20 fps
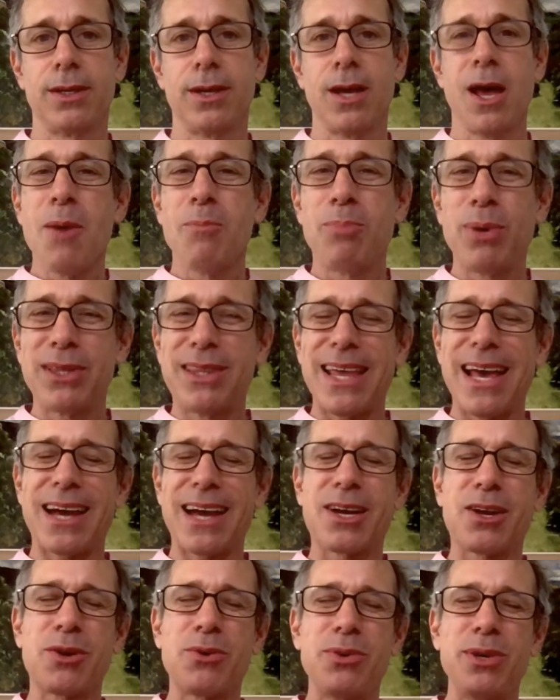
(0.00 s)
But
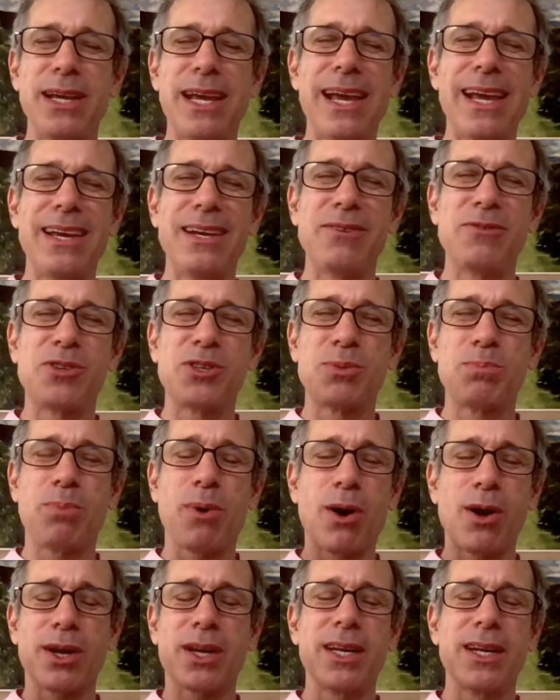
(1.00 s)
that creative
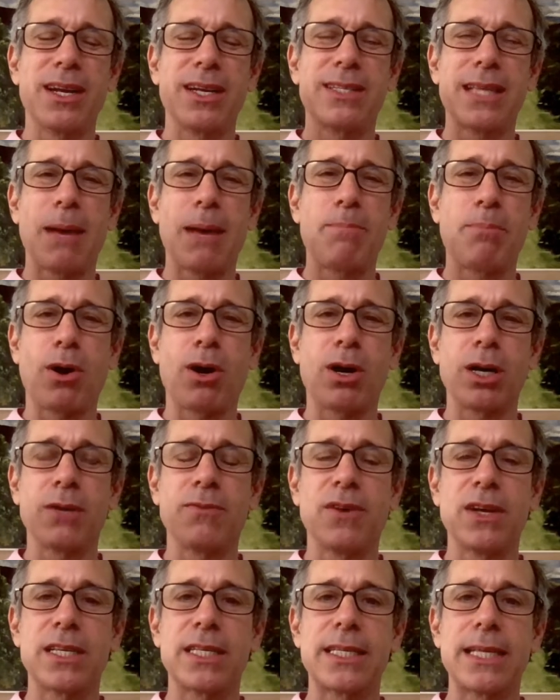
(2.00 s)
spark in us, that part of
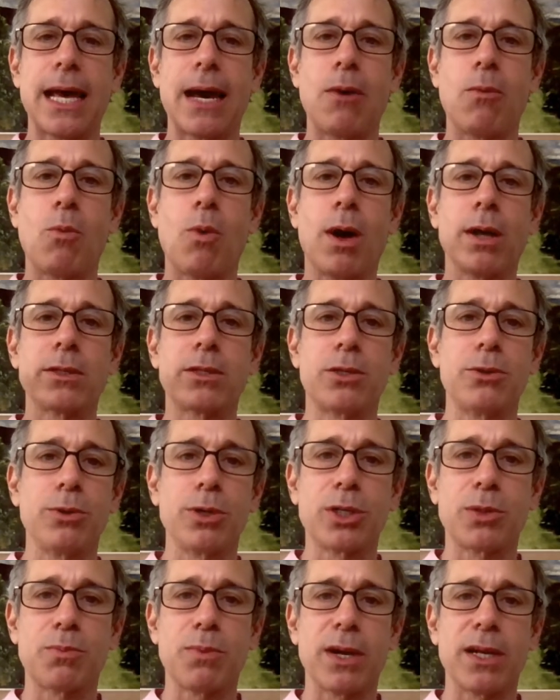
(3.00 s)
us that wants to
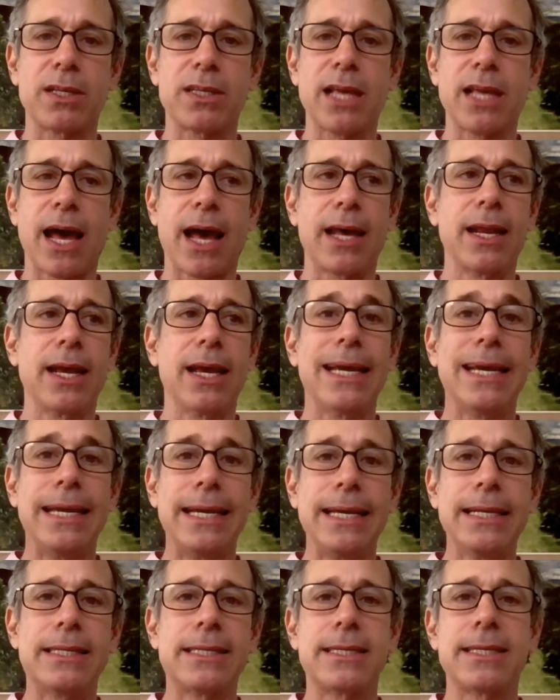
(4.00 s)
express that,
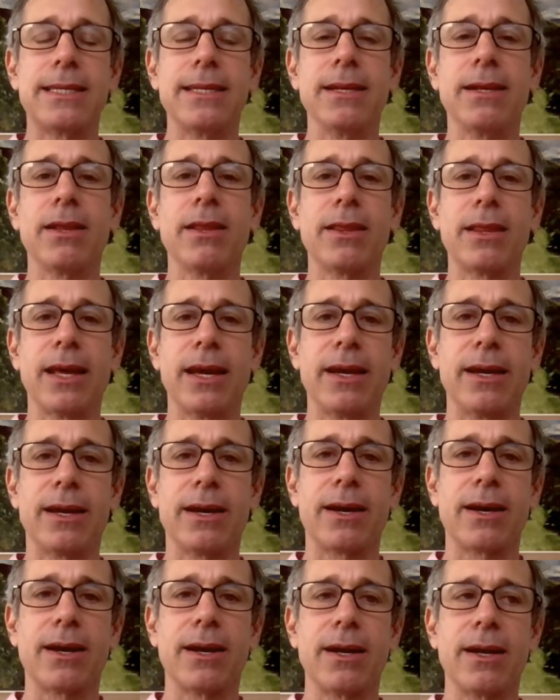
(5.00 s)
it's still
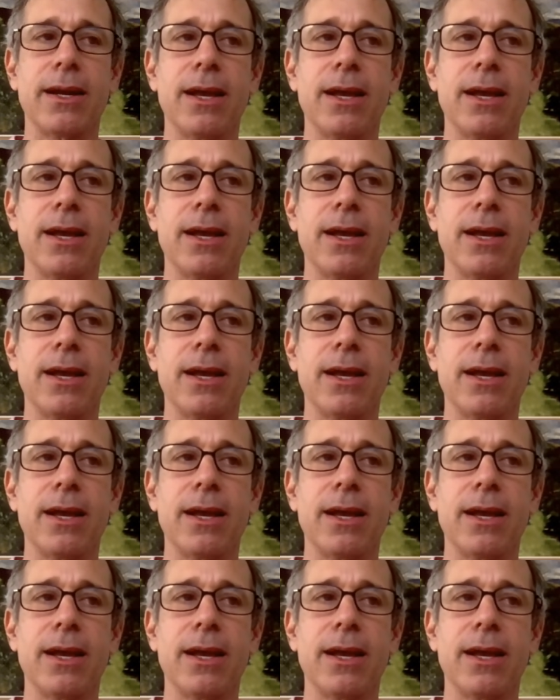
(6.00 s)
there.